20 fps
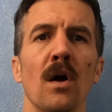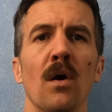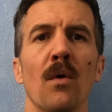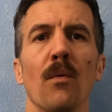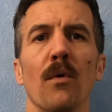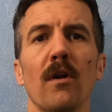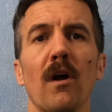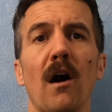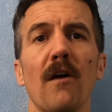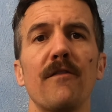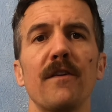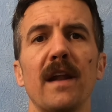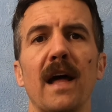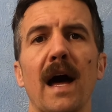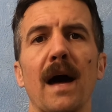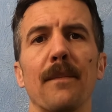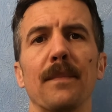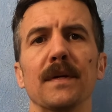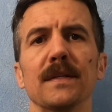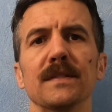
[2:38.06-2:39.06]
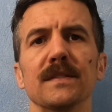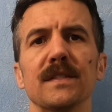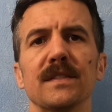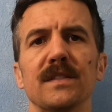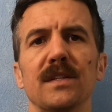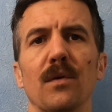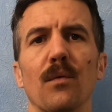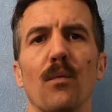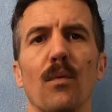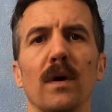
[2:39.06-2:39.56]
What often happens
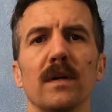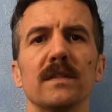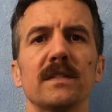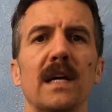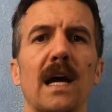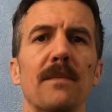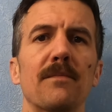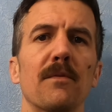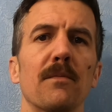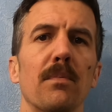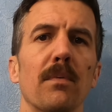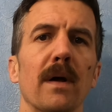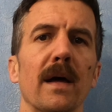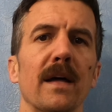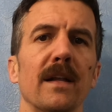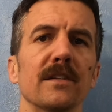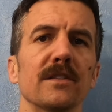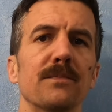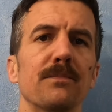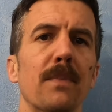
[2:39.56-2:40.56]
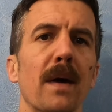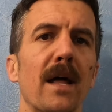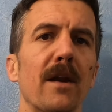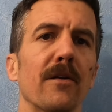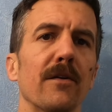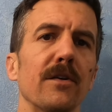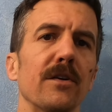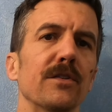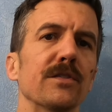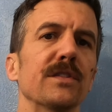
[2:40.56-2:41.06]
is that one type of plant is
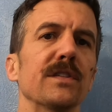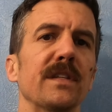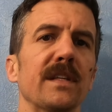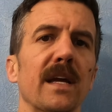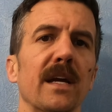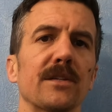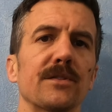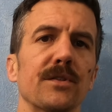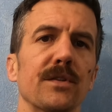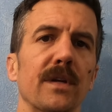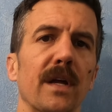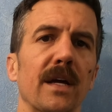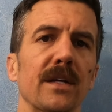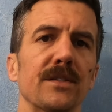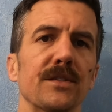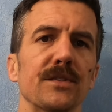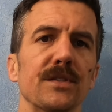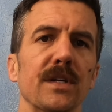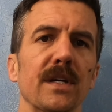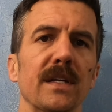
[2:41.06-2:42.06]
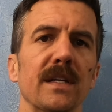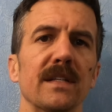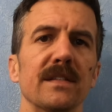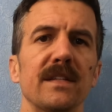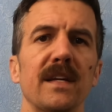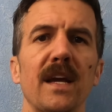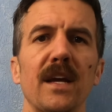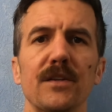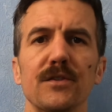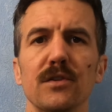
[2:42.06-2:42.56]
better at using the extra nitrogen and
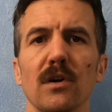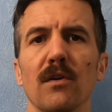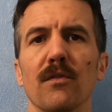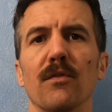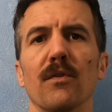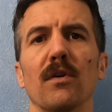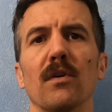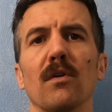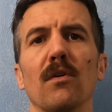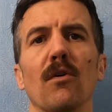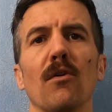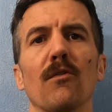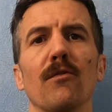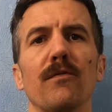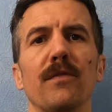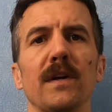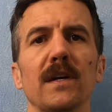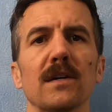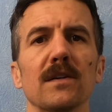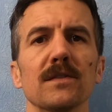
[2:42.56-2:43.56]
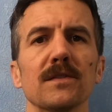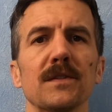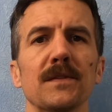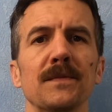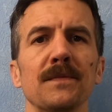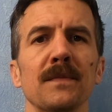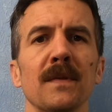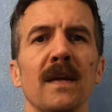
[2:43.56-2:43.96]
takes over a whole field.